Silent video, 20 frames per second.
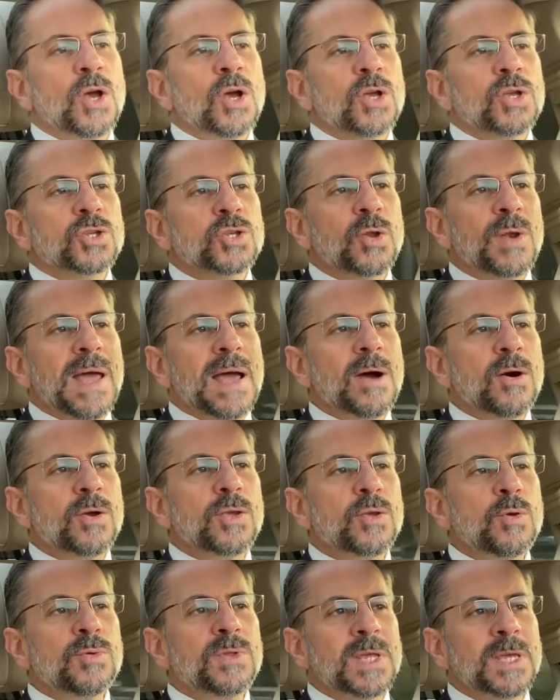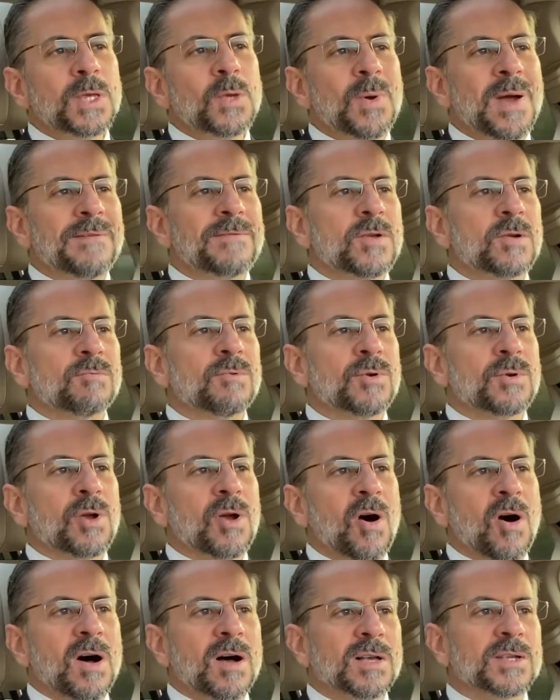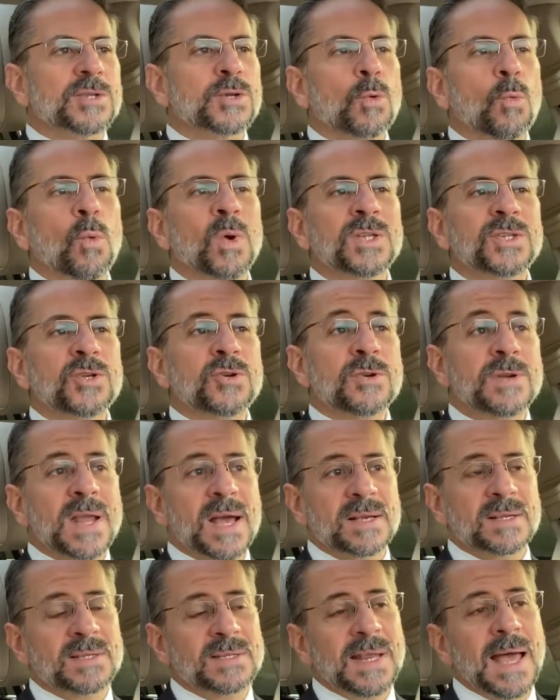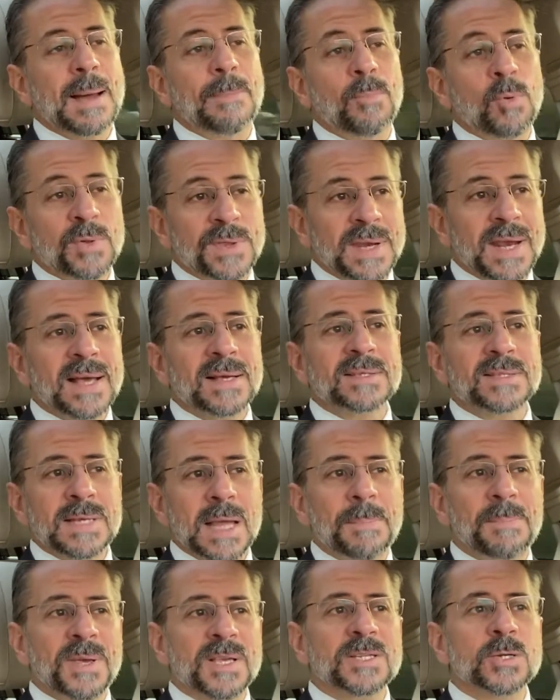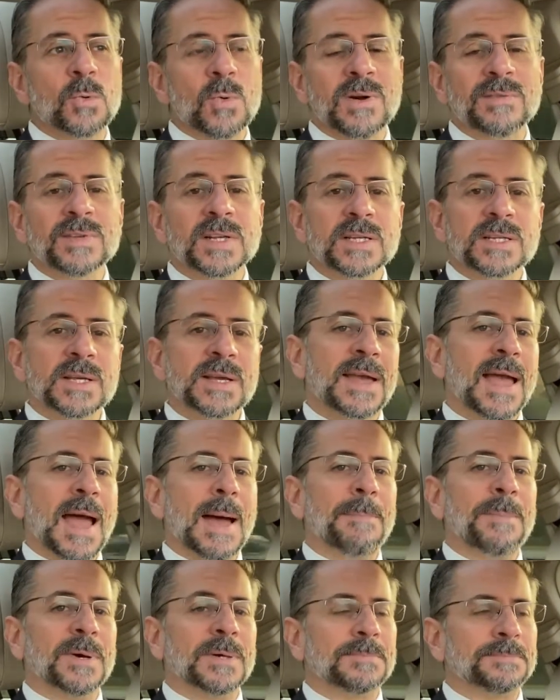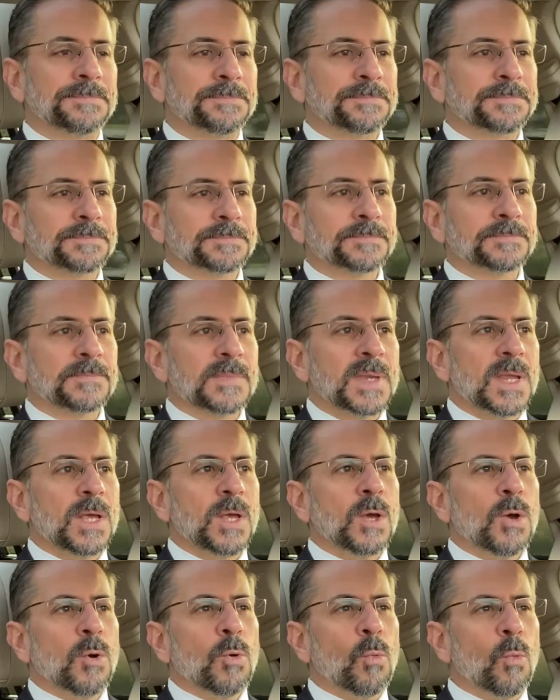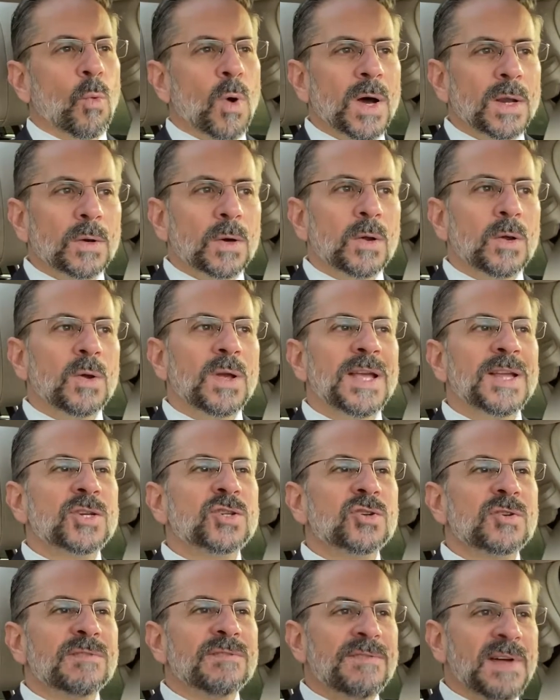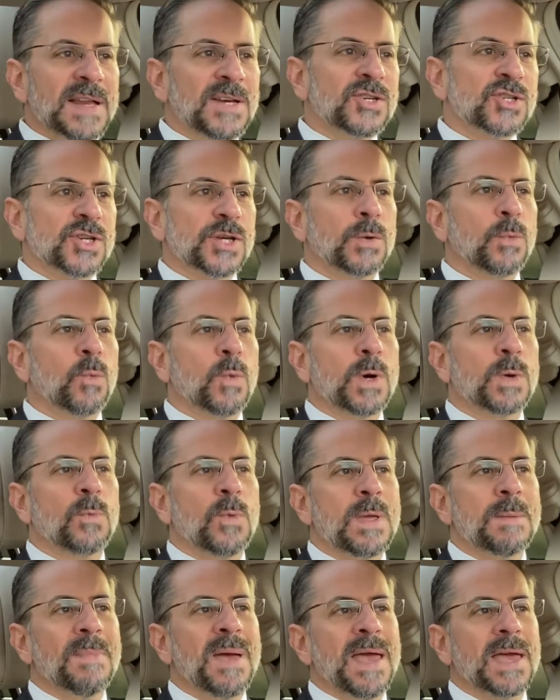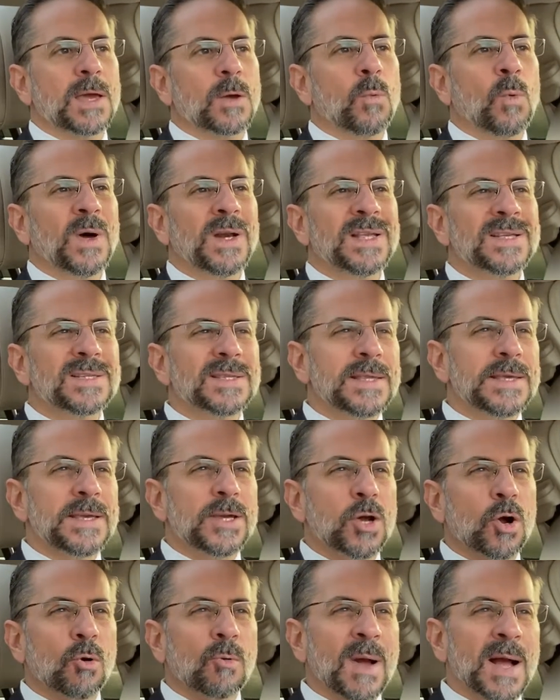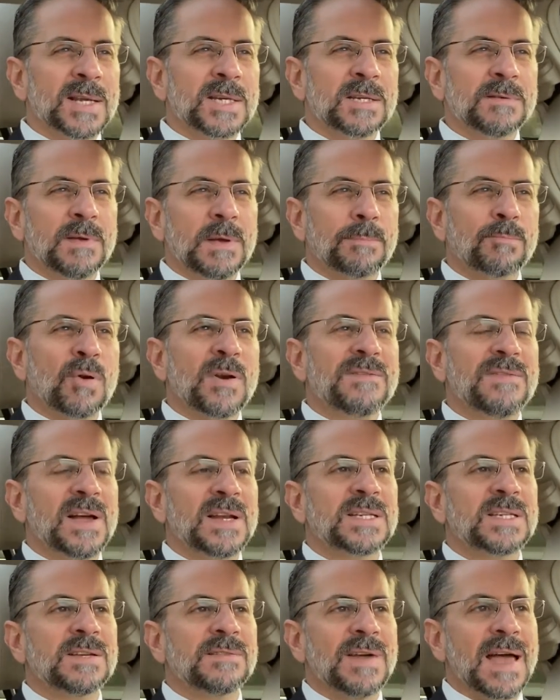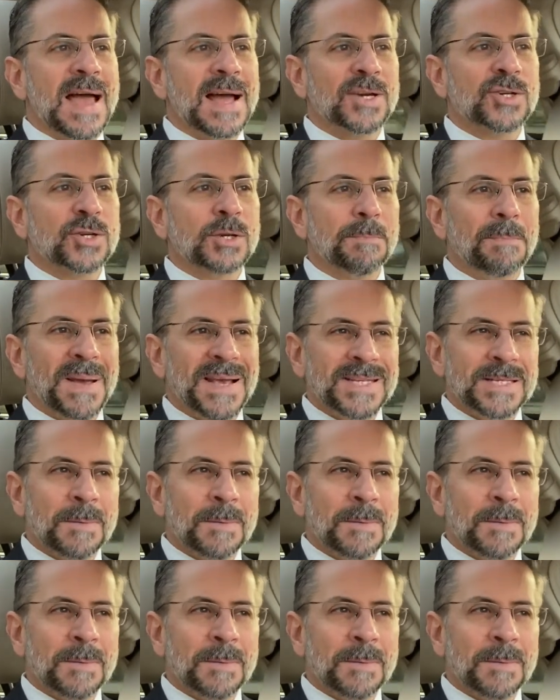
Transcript: So now you think you have your root cause. What's your next step? Well, the next step is equivalent to CAPA. What intervention would we make? What is the corrective and preventive action? Based